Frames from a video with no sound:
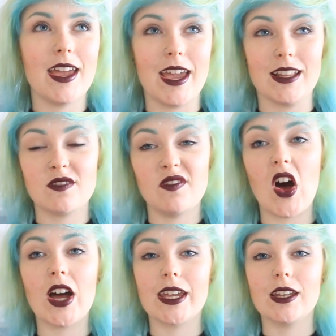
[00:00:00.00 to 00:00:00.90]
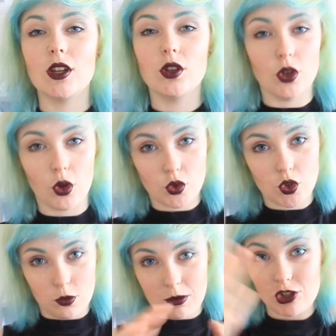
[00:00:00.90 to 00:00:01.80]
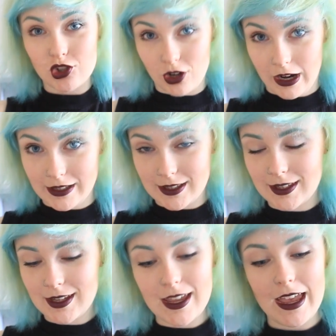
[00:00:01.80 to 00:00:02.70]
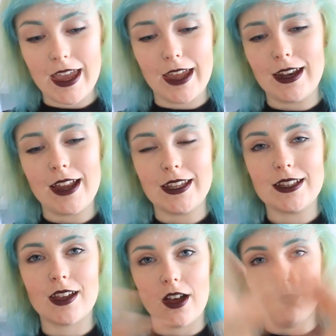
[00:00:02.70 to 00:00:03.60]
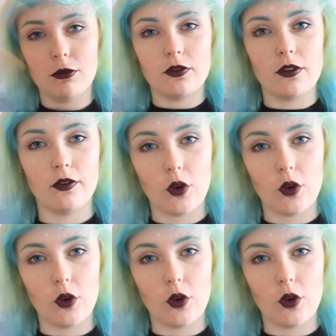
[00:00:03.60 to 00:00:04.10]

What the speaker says: It's fine not to be straight in any term of the